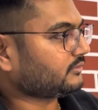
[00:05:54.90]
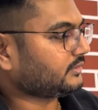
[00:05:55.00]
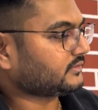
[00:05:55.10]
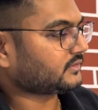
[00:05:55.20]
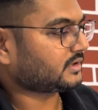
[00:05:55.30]

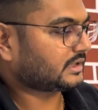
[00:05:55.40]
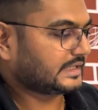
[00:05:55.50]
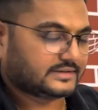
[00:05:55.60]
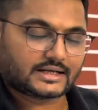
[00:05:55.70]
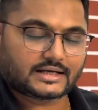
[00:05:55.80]
fixture
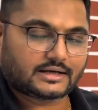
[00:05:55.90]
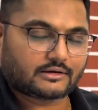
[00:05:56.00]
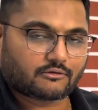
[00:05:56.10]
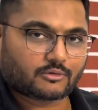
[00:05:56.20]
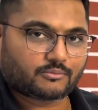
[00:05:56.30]
design and
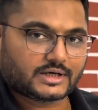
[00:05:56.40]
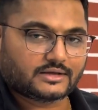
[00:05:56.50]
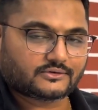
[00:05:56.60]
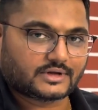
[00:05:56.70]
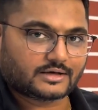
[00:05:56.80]
development
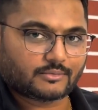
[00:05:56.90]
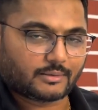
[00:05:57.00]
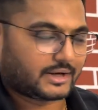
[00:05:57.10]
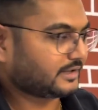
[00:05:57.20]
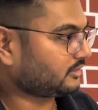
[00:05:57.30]
is done by
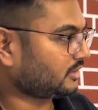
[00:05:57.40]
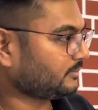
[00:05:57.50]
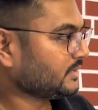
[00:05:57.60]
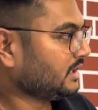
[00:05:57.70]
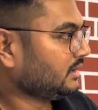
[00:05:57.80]

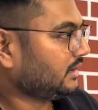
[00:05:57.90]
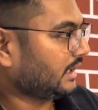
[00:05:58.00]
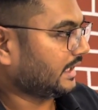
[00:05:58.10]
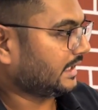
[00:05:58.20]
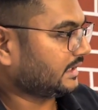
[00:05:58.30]
microbe,
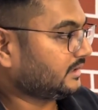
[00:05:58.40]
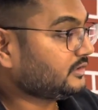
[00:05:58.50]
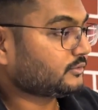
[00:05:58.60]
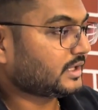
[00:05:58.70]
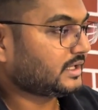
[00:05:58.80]
and it
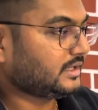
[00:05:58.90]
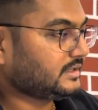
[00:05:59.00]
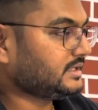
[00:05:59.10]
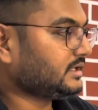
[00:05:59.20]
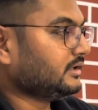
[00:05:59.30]
is very
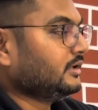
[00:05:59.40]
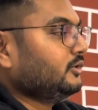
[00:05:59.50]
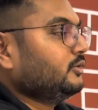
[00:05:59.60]
rigid.